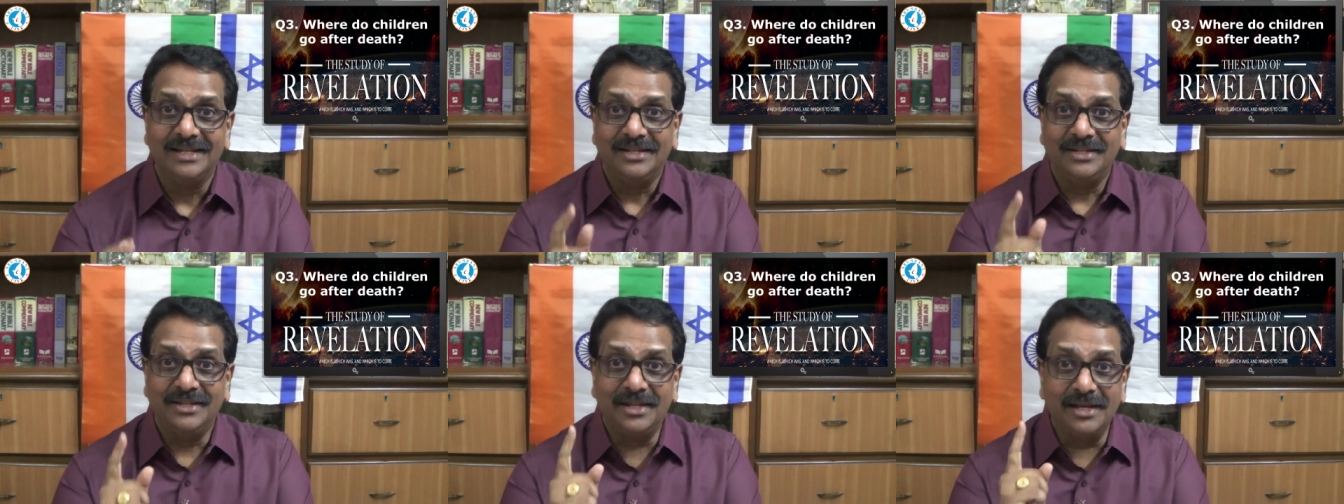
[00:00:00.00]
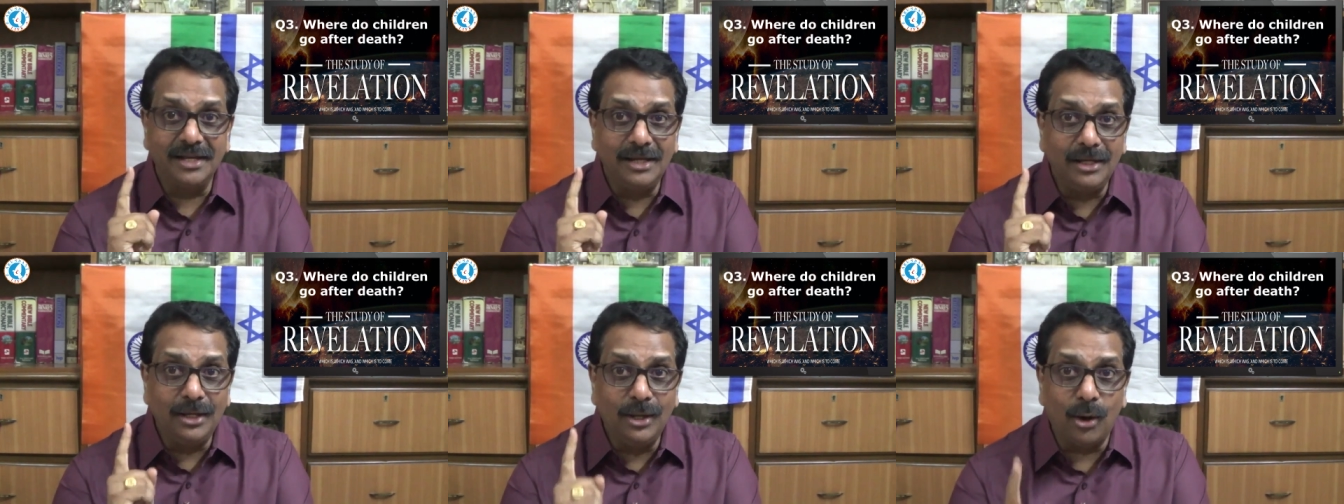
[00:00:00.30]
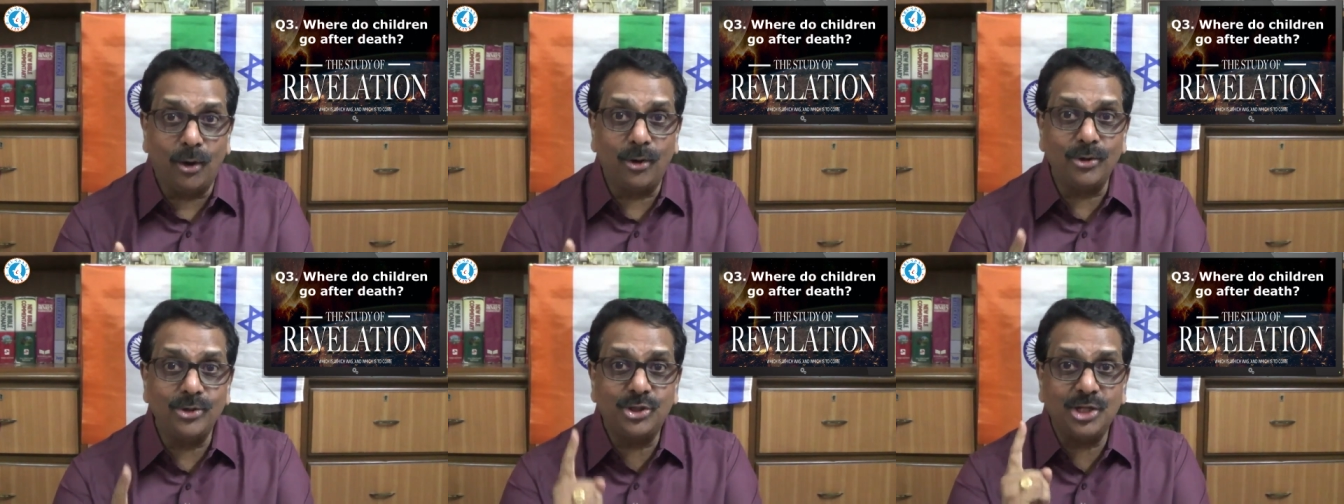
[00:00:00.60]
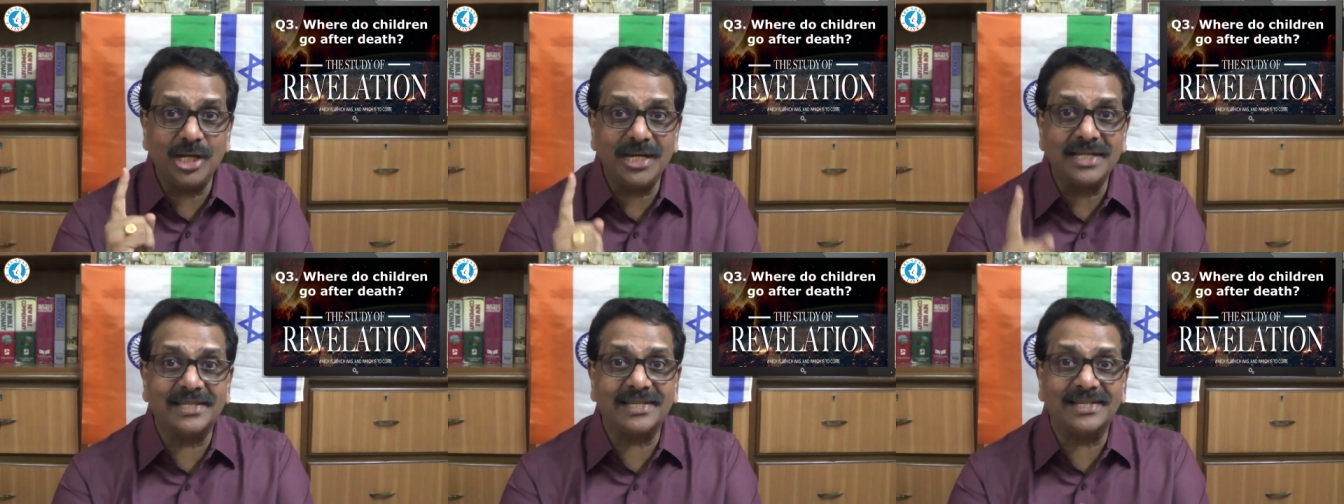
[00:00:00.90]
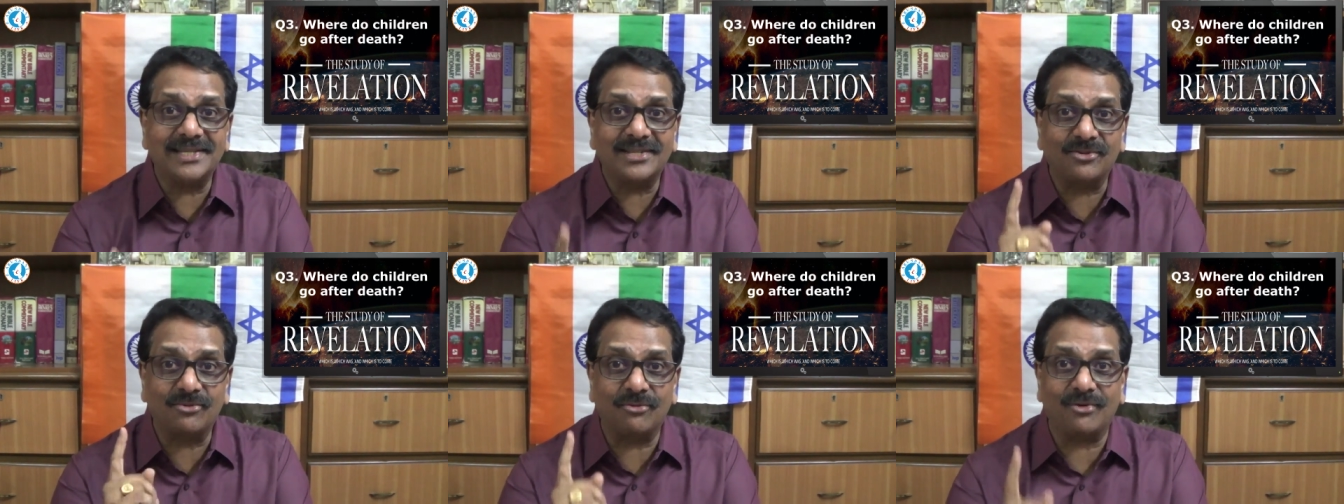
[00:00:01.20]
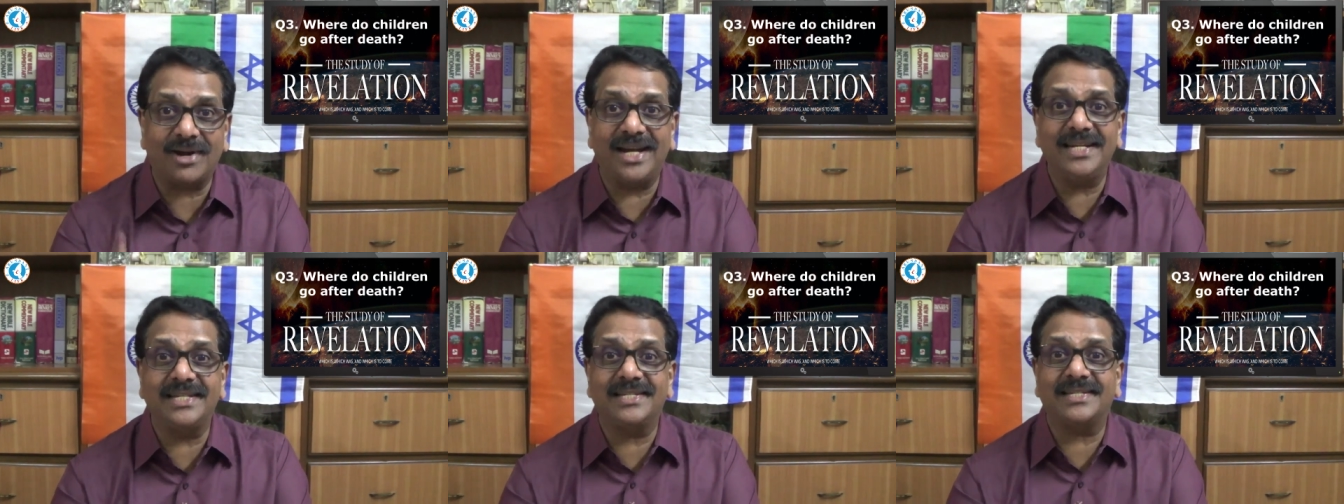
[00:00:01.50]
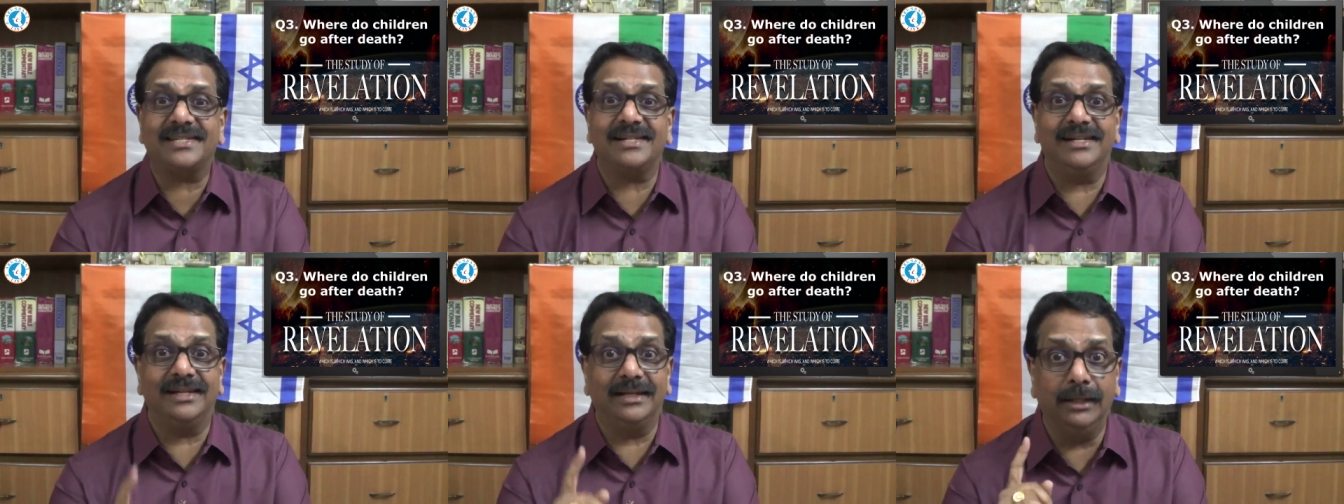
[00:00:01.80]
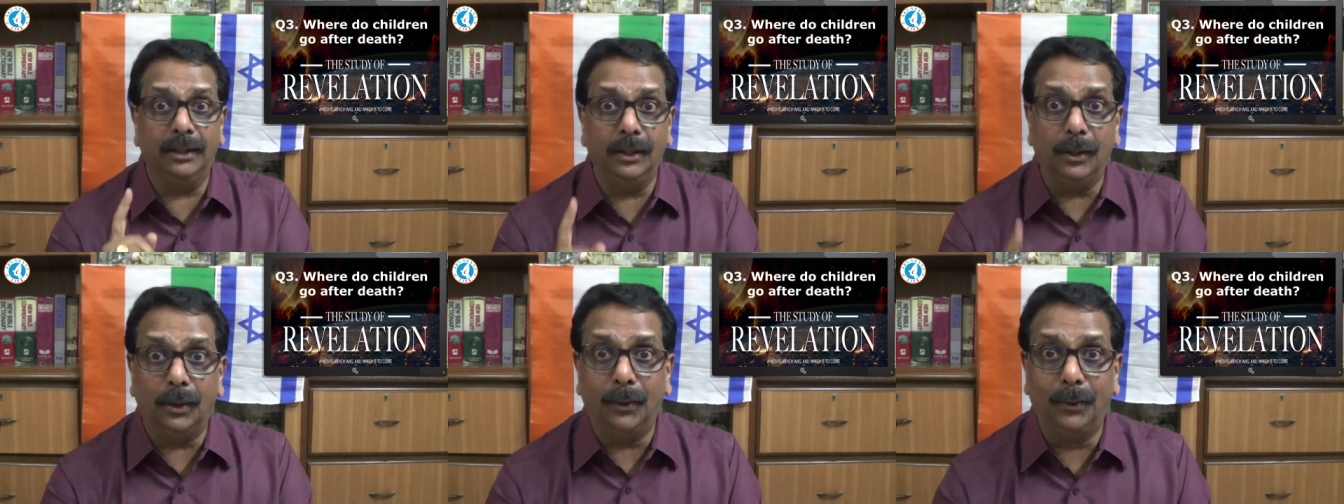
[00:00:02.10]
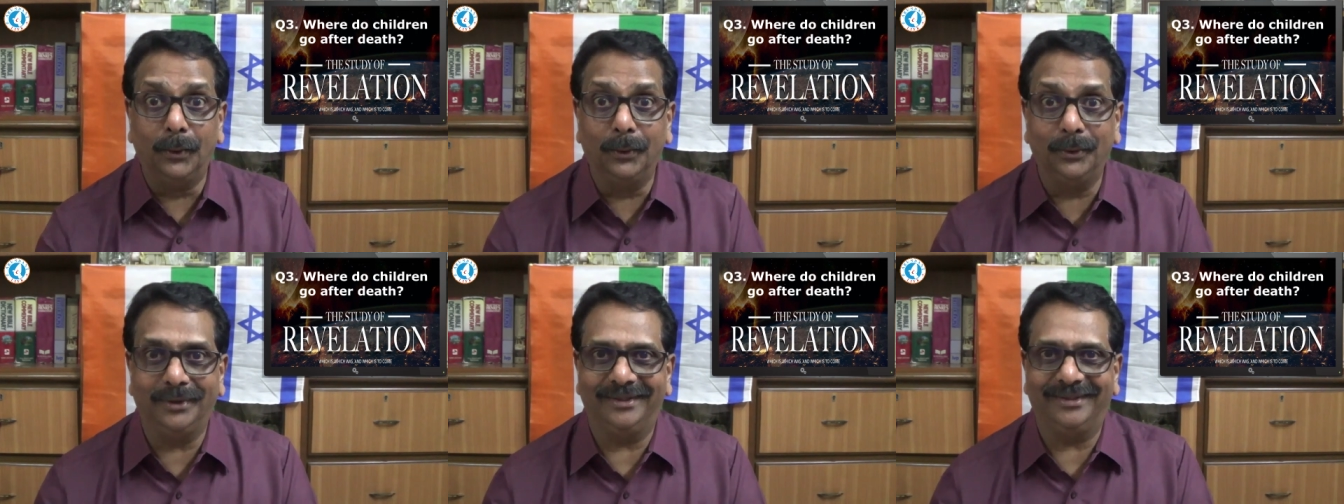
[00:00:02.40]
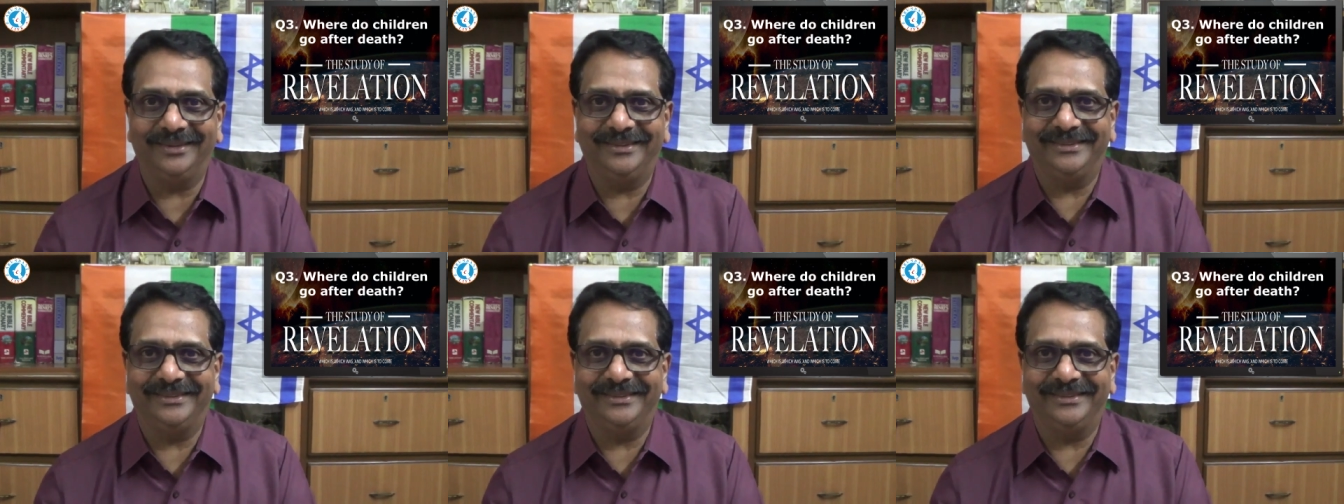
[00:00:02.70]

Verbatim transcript: the Lord Jesus Christ alone